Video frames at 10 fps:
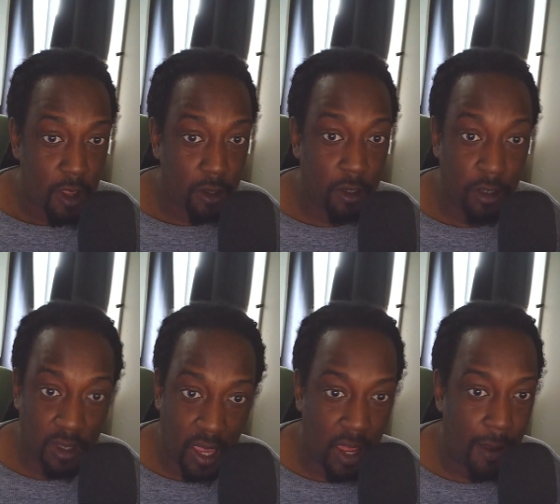good
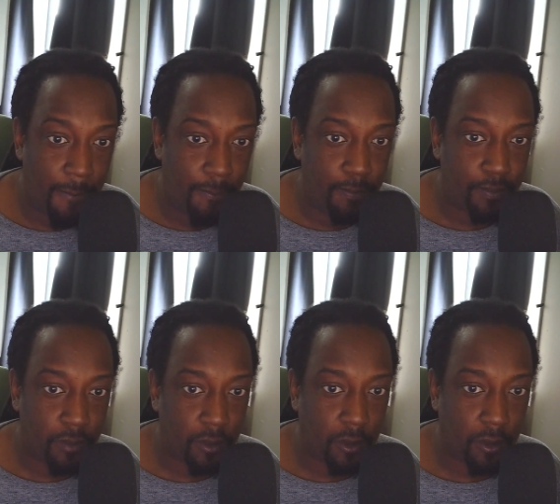game.
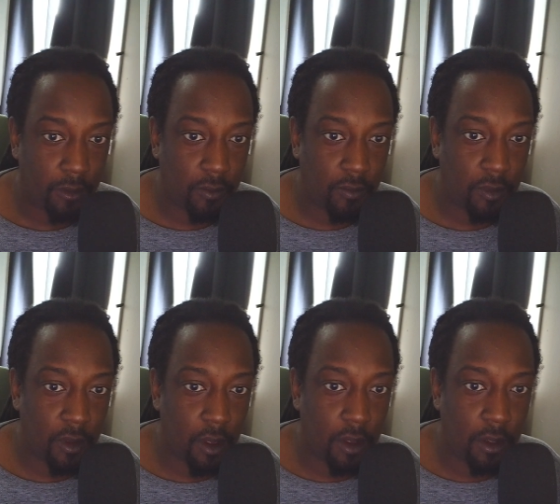
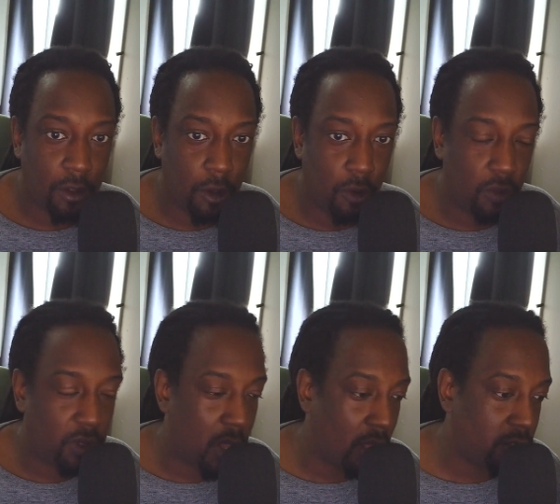We
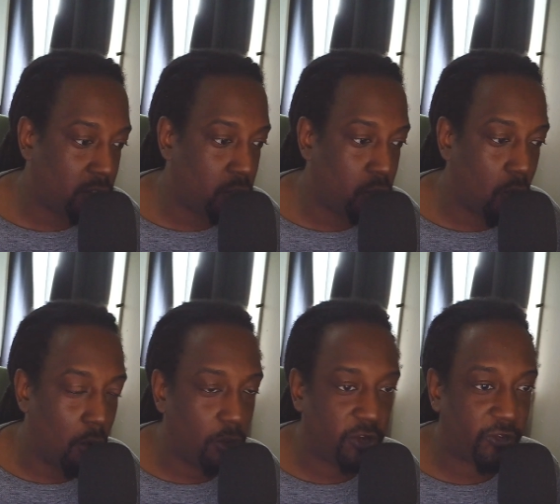got 2
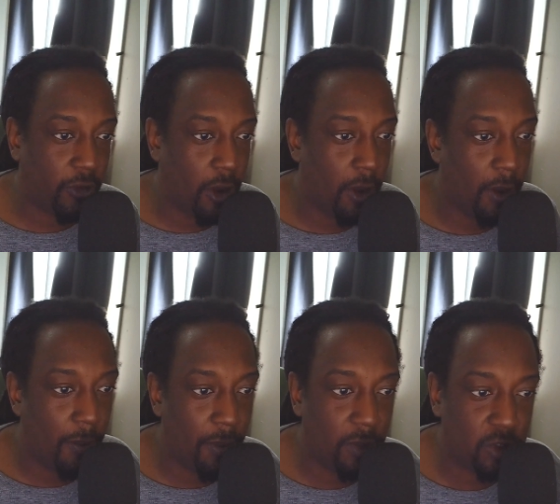goals
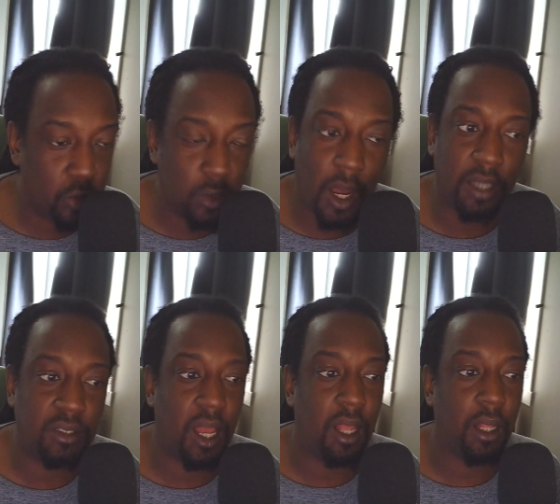from 2 guys
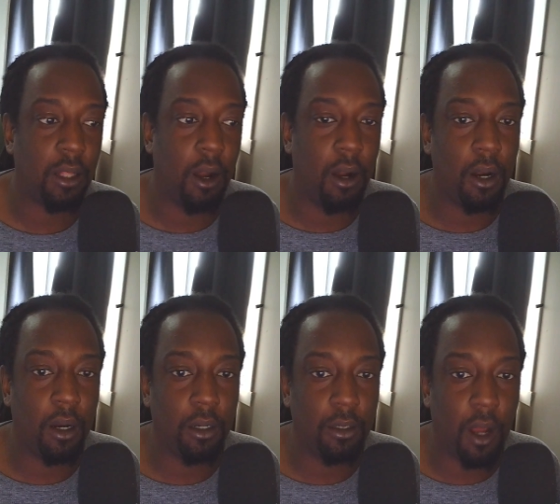that
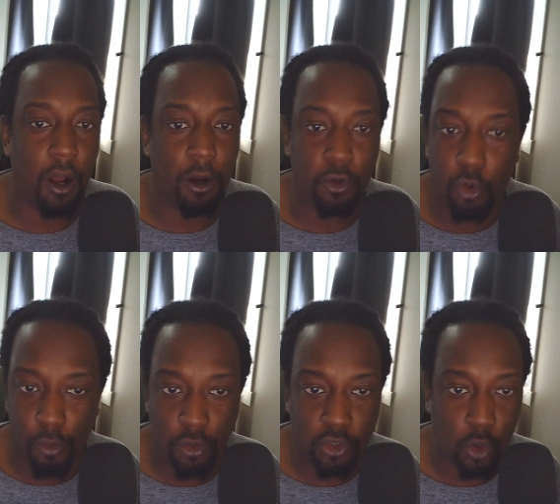are not our
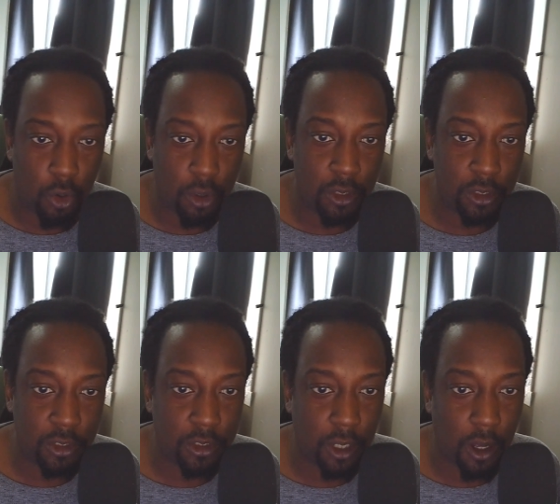normal
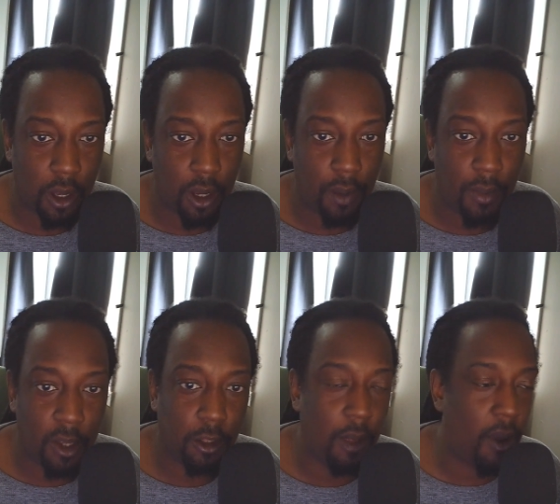scorers.
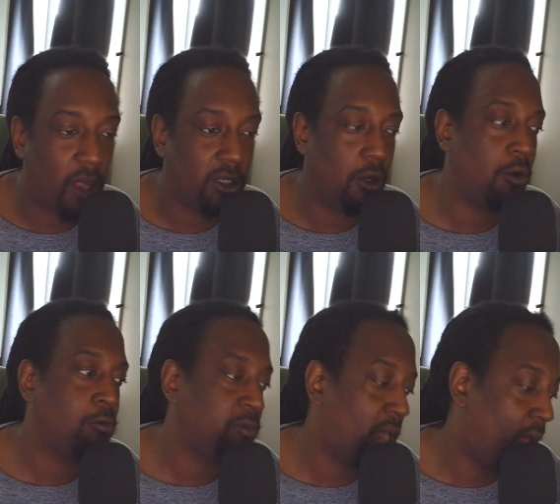Michael
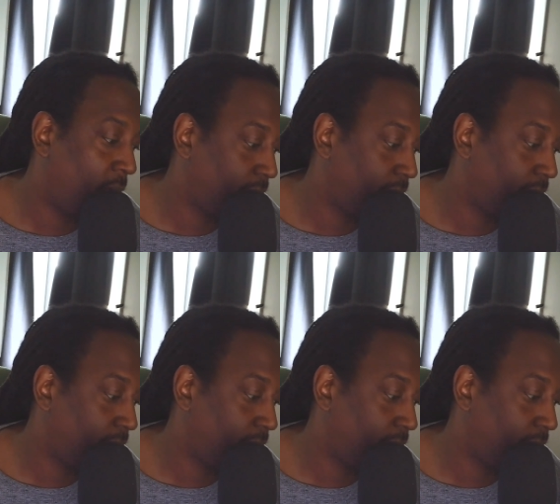Amadio, yeah.